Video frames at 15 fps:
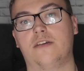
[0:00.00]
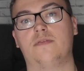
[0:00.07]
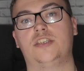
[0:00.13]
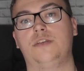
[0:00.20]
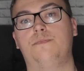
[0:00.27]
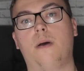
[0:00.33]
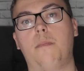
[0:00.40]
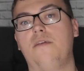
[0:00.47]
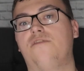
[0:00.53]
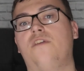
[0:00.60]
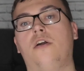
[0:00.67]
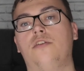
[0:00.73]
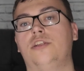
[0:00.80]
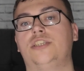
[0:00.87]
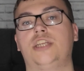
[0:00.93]
Obviously Bobby
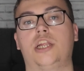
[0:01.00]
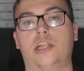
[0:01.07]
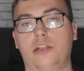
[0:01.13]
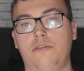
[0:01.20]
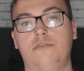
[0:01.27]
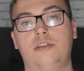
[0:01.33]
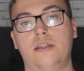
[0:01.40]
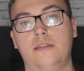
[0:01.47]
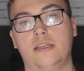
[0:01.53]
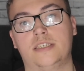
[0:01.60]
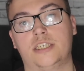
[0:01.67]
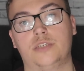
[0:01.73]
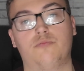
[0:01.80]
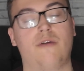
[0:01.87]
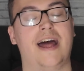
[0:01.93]
Faulkner's included in
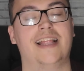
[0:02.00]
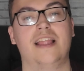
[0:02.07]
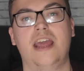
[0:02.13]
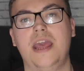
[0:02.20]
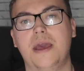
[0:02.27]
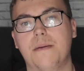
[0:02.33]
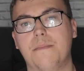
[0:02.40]
this as well,